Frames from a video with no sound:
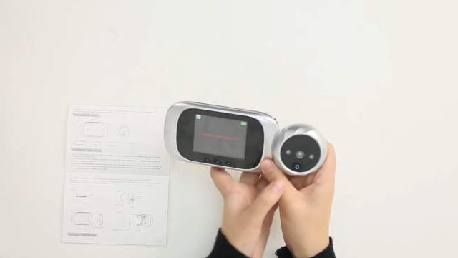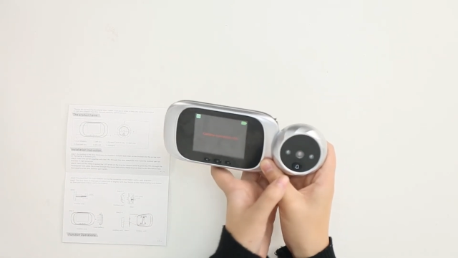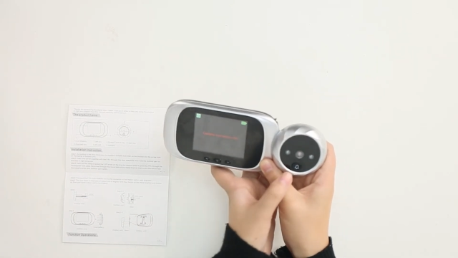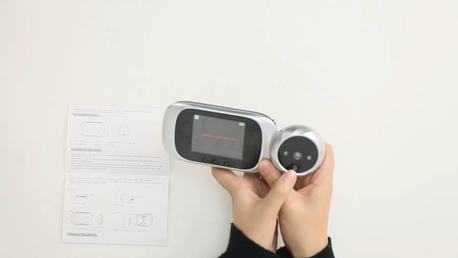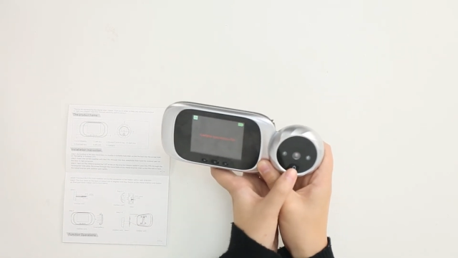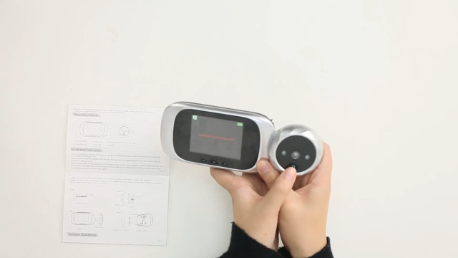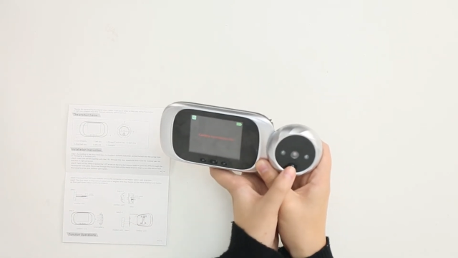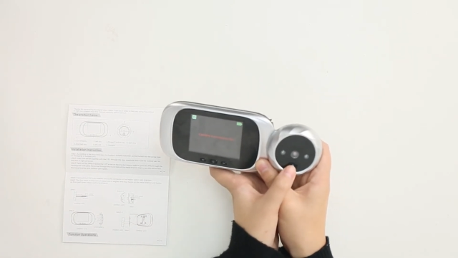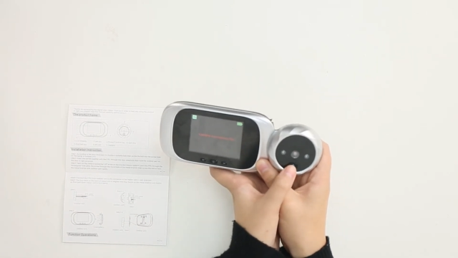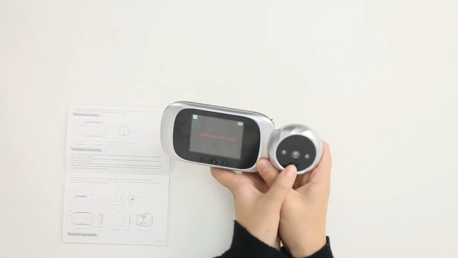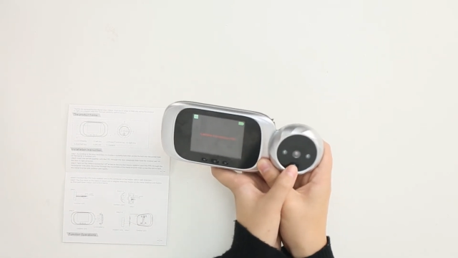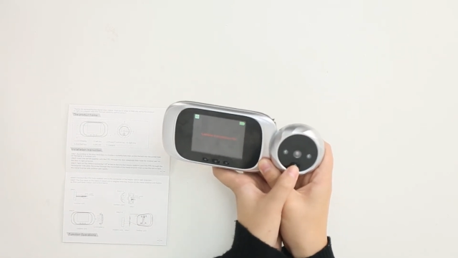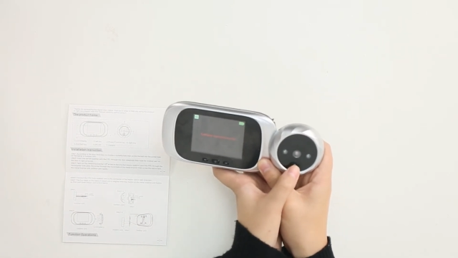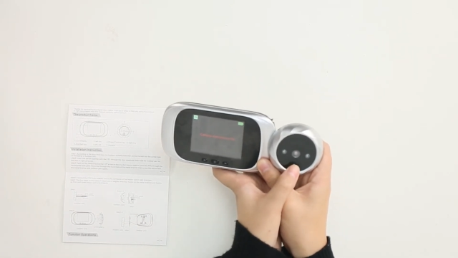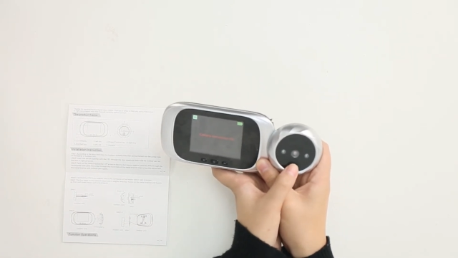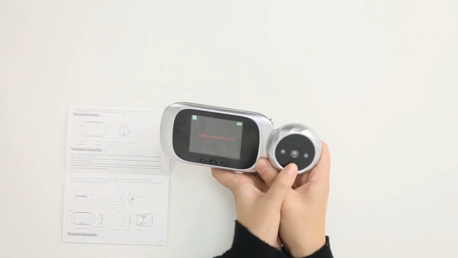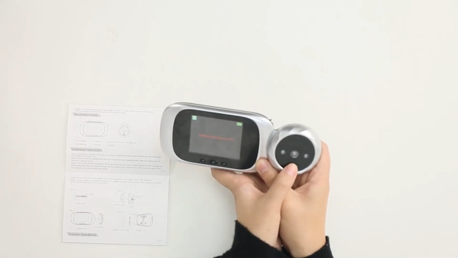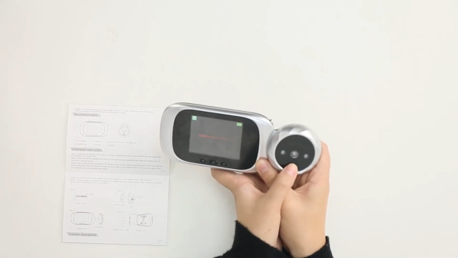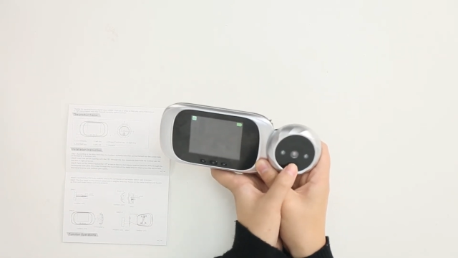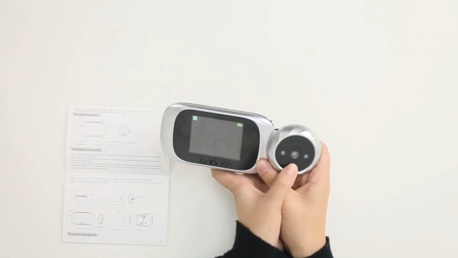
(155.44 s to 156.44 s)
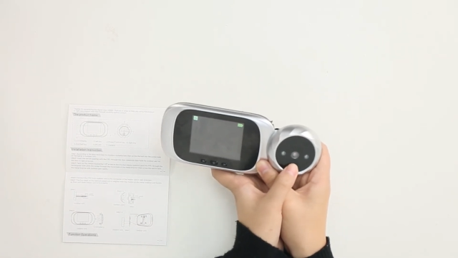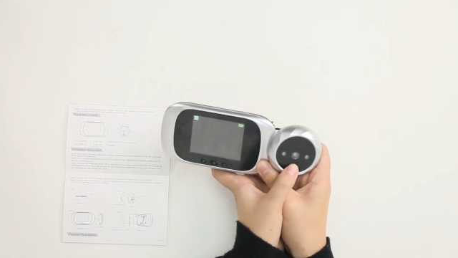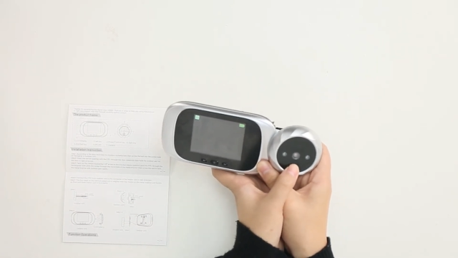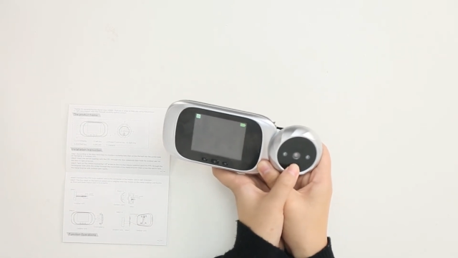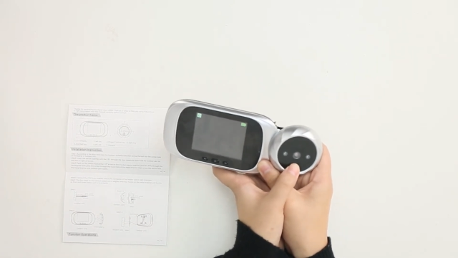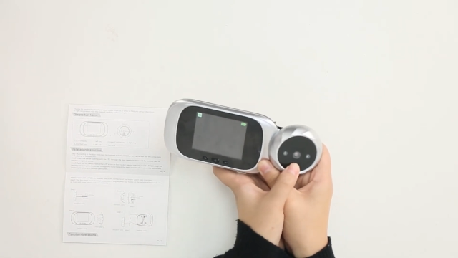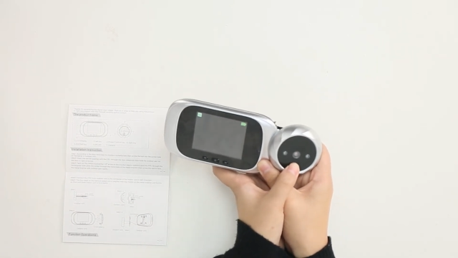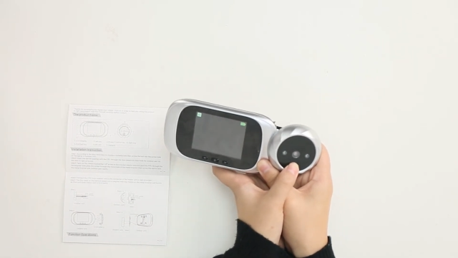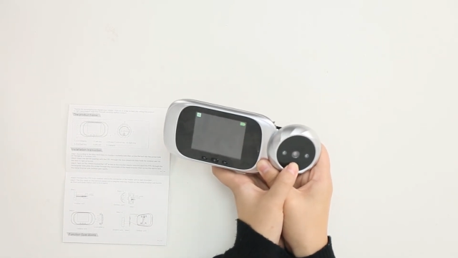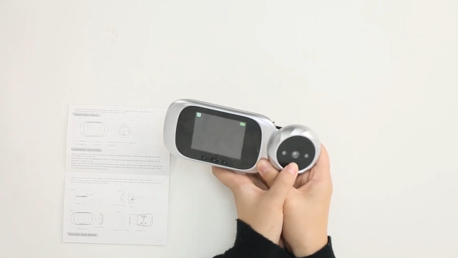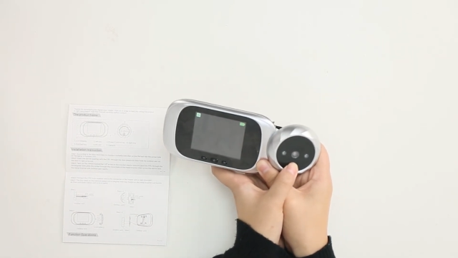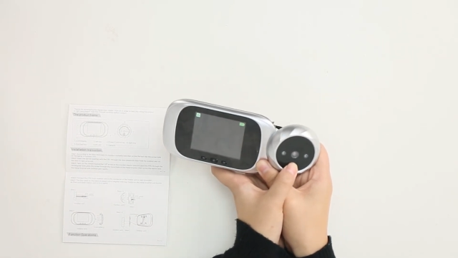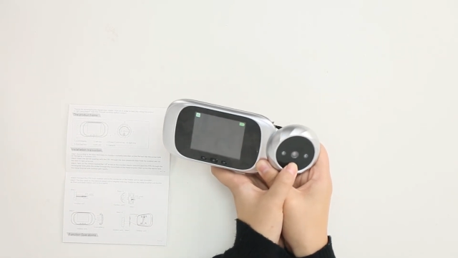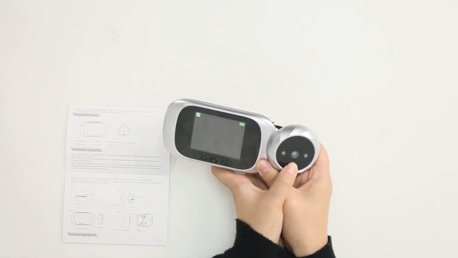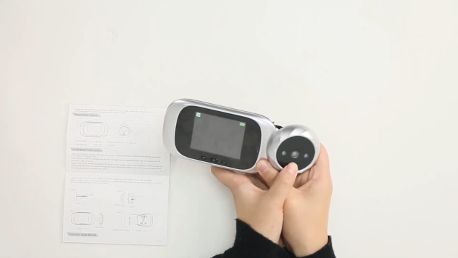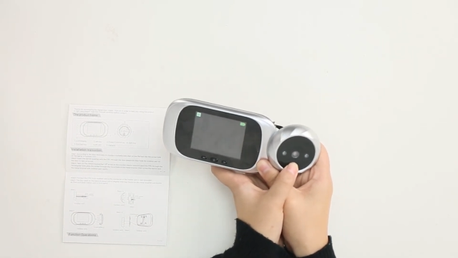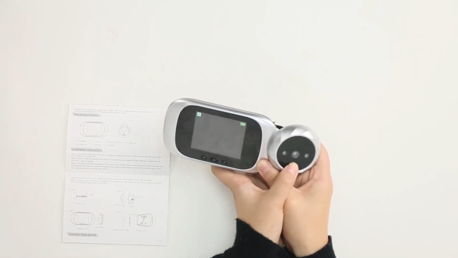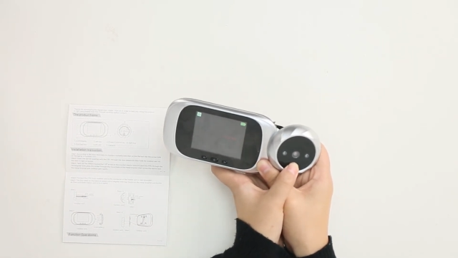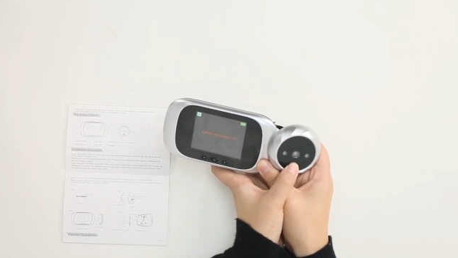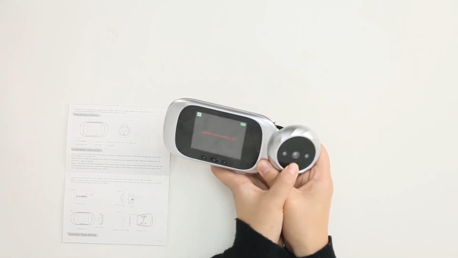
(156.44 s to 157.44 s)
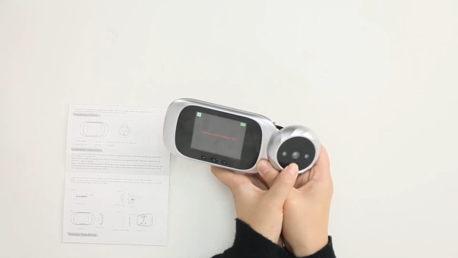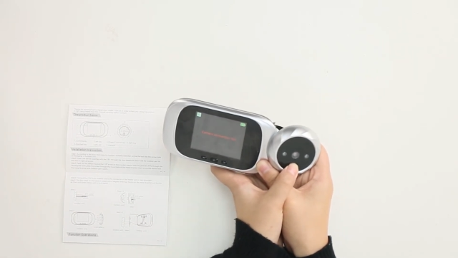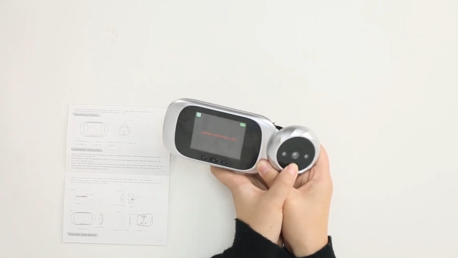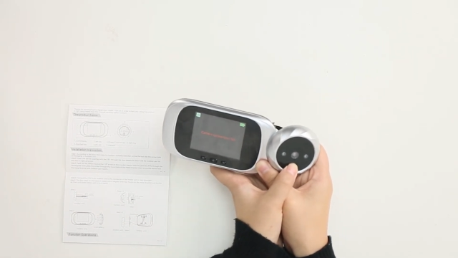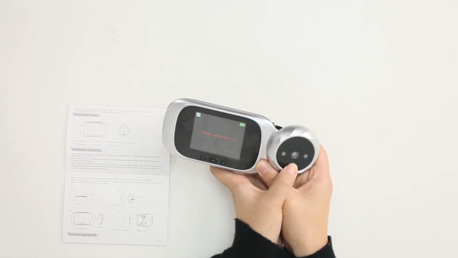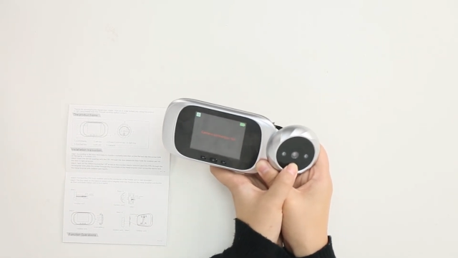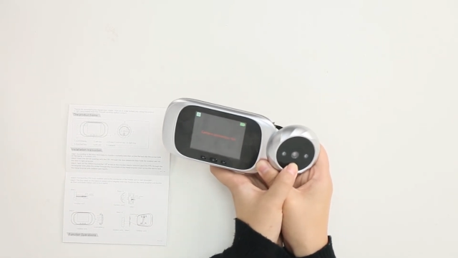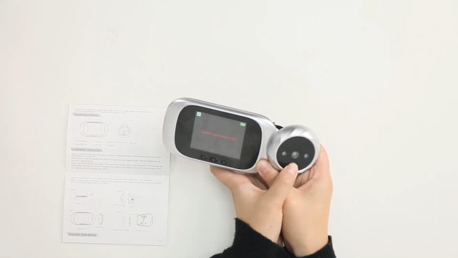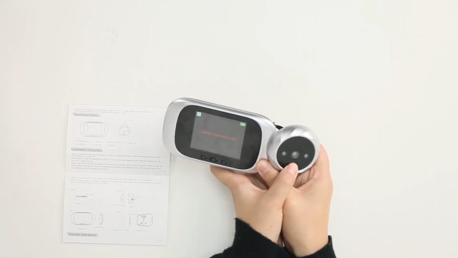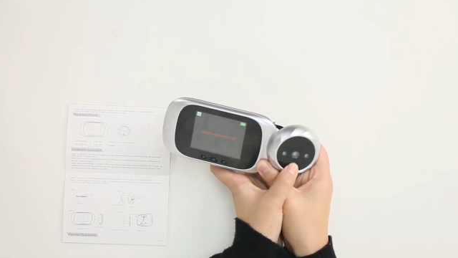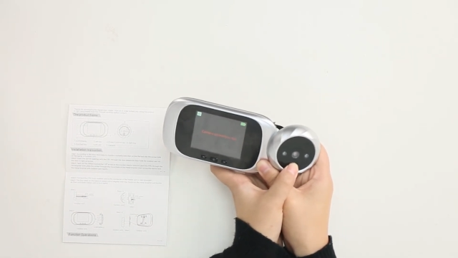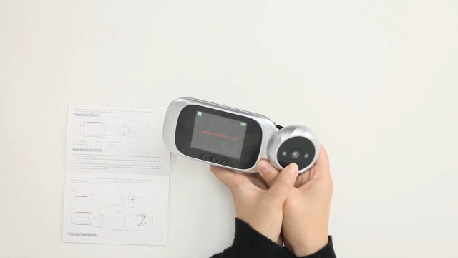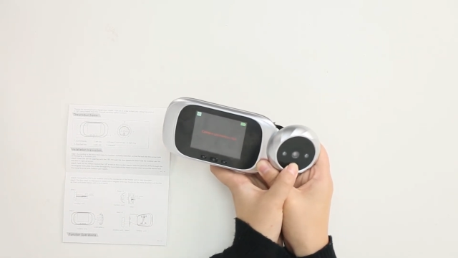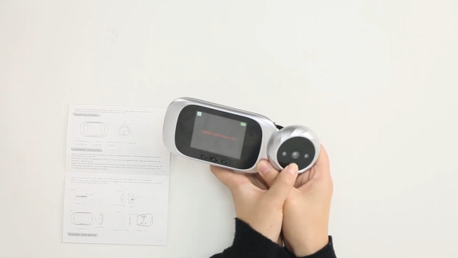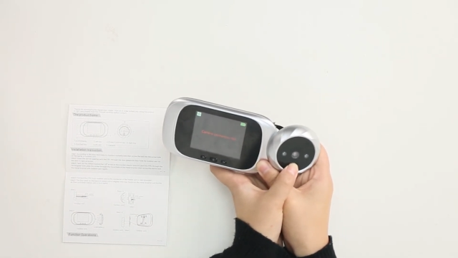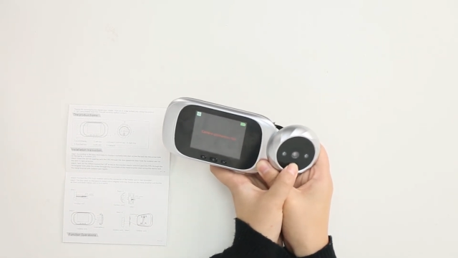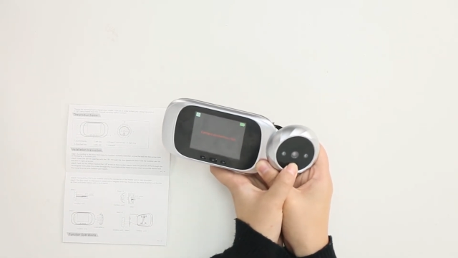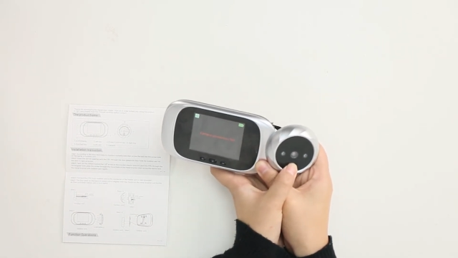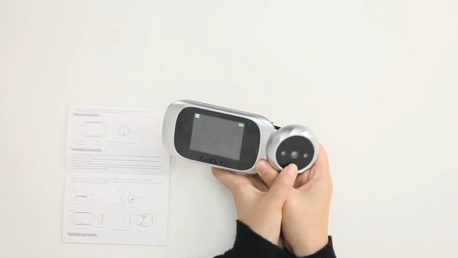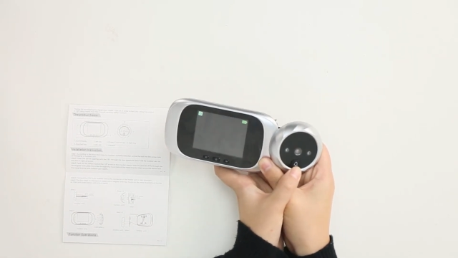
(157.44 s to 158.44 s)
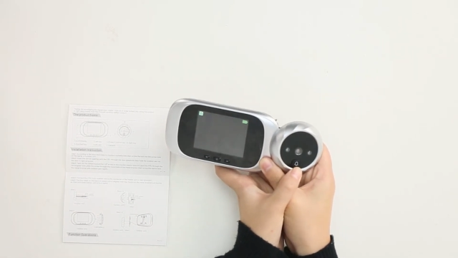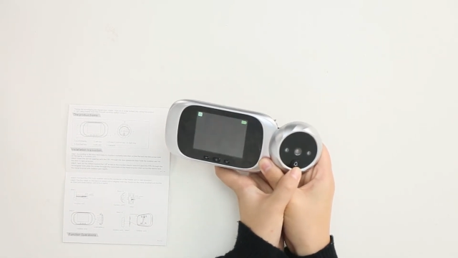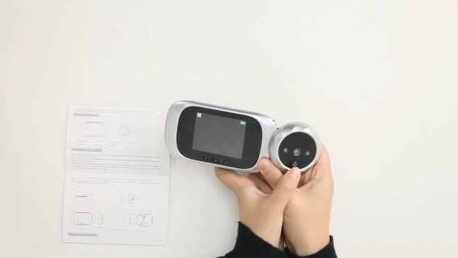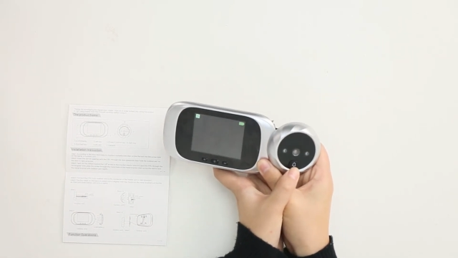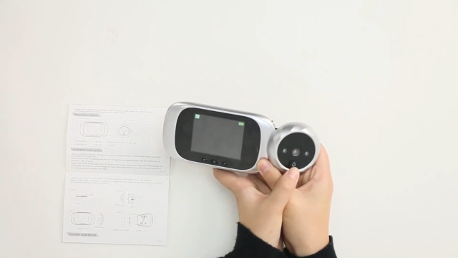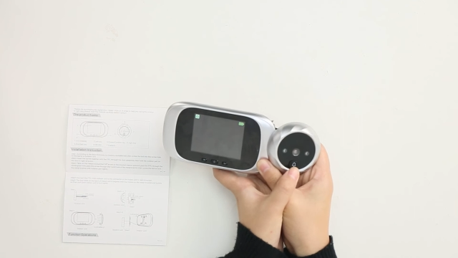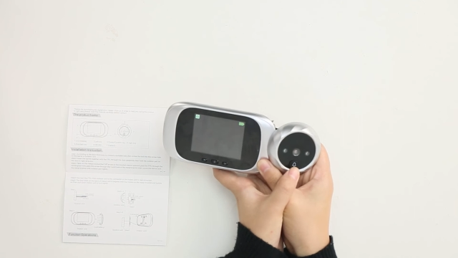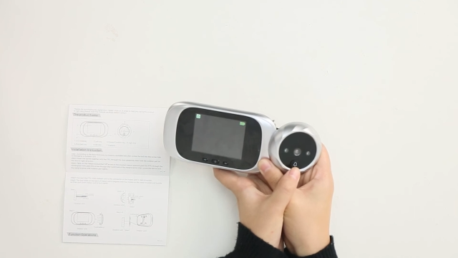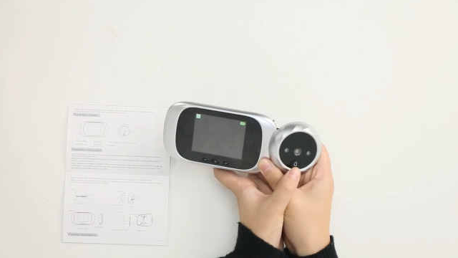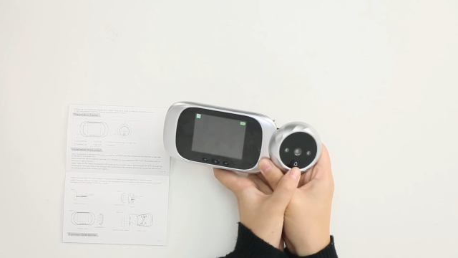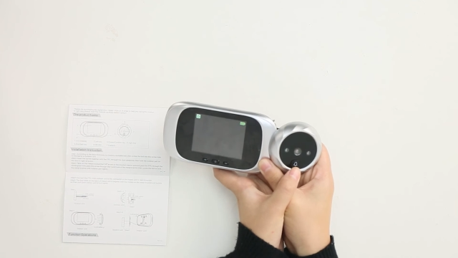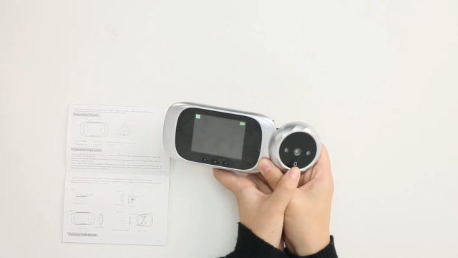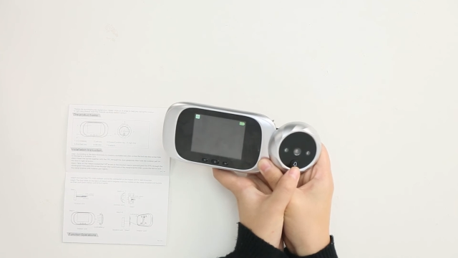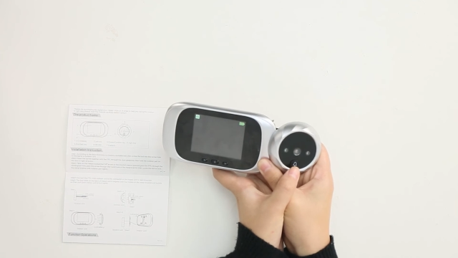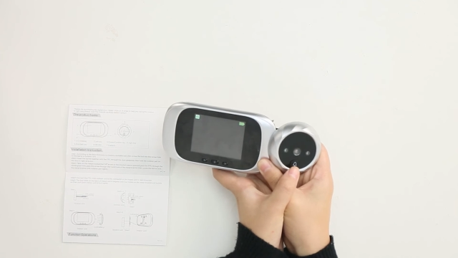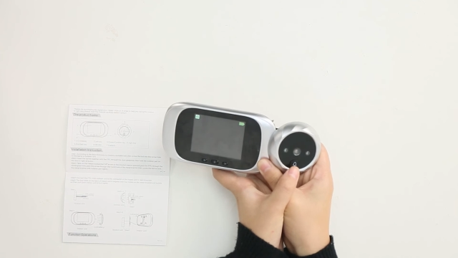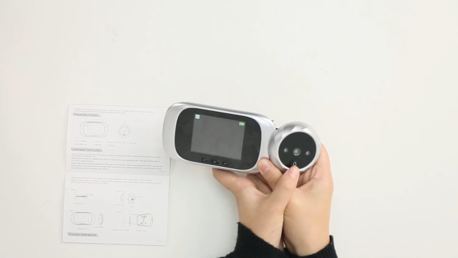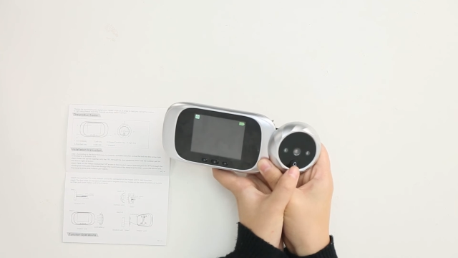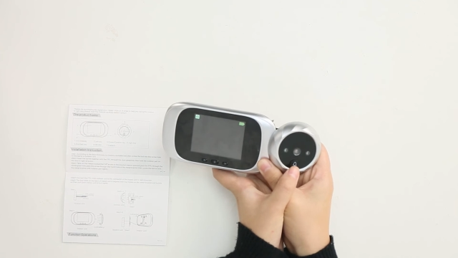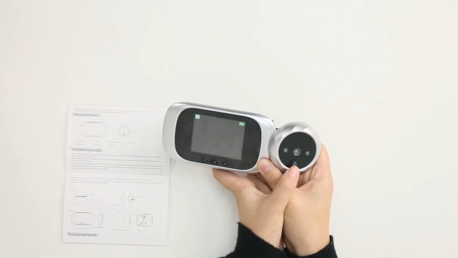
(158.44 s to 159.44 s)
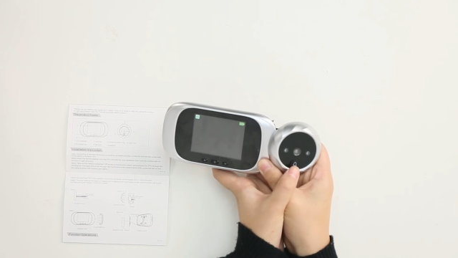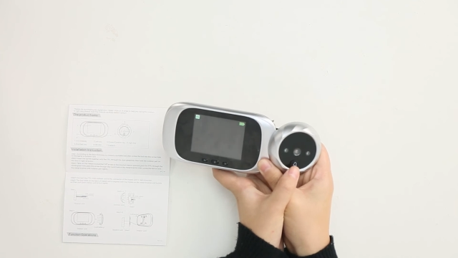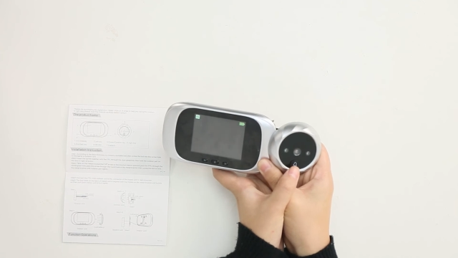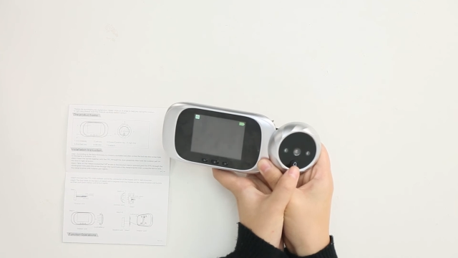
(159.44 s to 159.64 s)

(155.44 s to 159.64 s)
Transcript: Nobody's mouth can be seen.